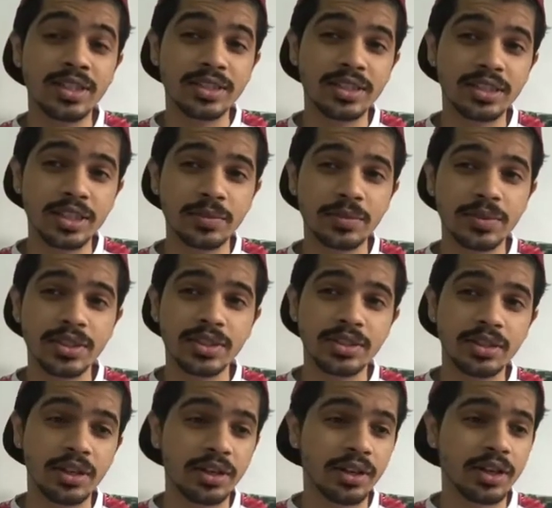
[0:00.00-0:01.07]
Systems
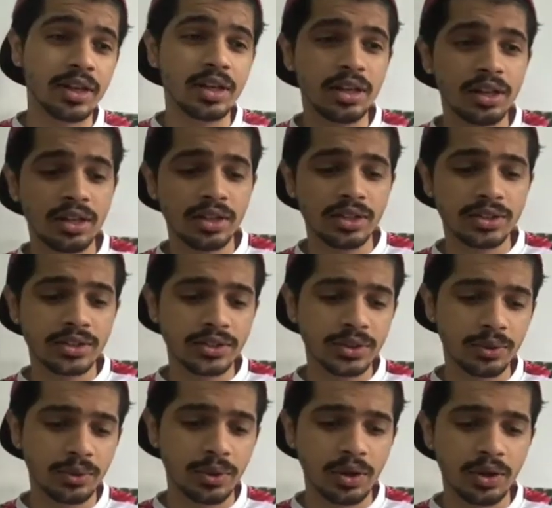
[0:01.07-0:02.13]
Engineering.
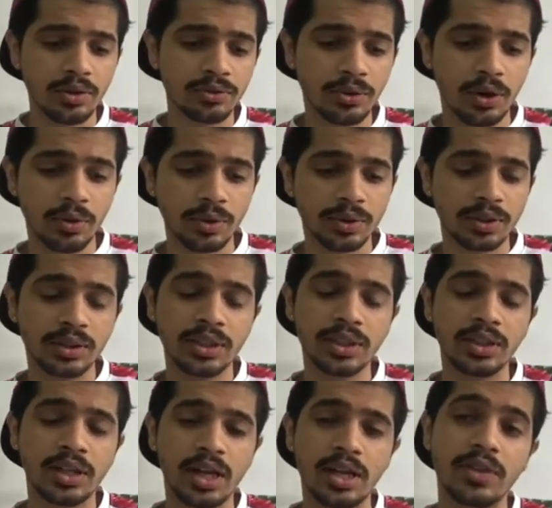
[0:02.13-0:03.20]
So, for our
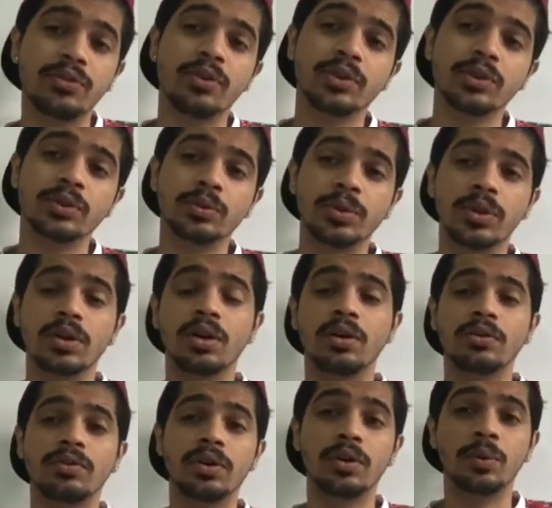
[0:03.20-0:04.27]
third and fourth week
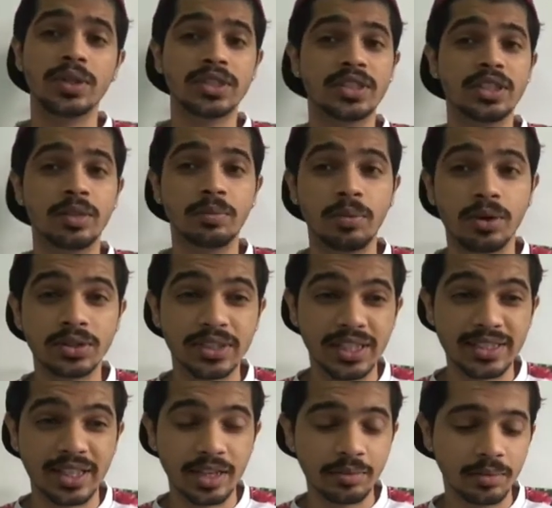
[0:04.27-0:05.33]
of What's in the Box
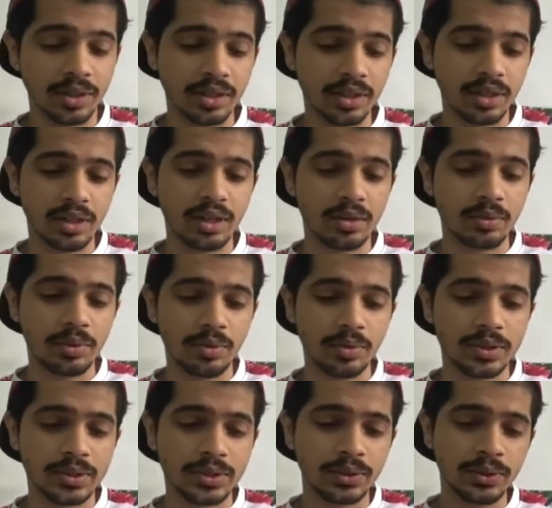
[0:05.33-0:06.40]
assignment, we
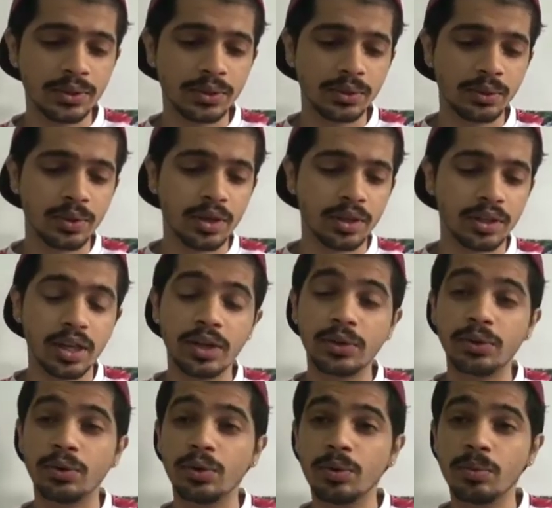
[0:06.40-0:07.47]
were told to get
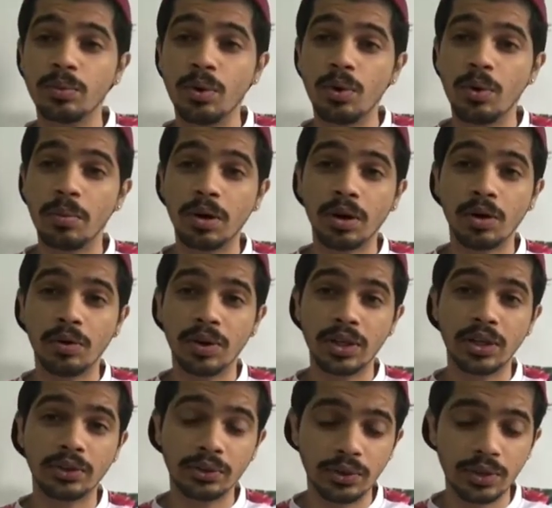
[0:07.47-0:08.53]
to know more about our
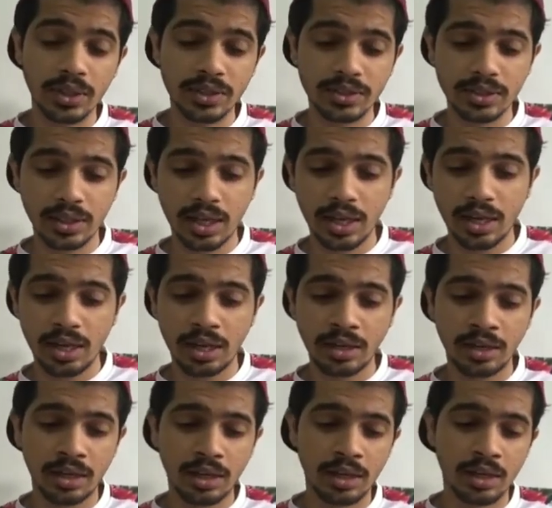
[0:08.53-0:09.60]
electronics and